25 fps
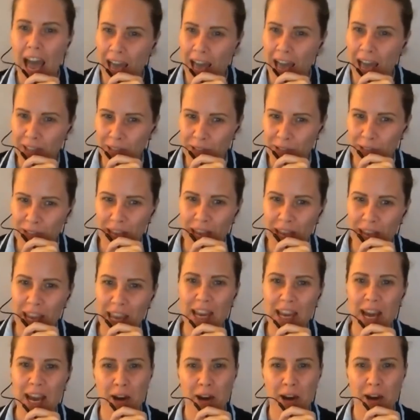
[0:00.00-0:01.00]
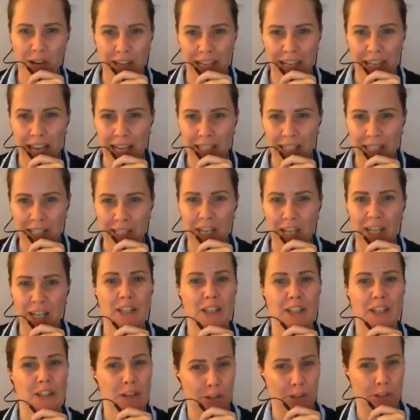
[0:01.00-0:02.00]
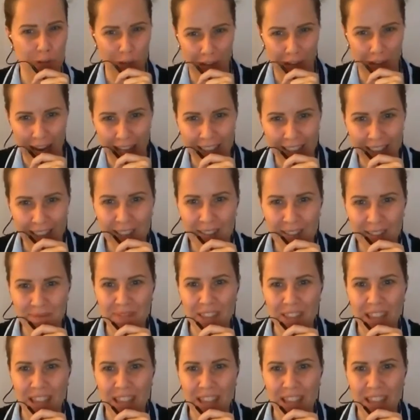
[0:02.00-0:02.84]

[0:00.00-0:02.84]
And today our guest is Giuliana.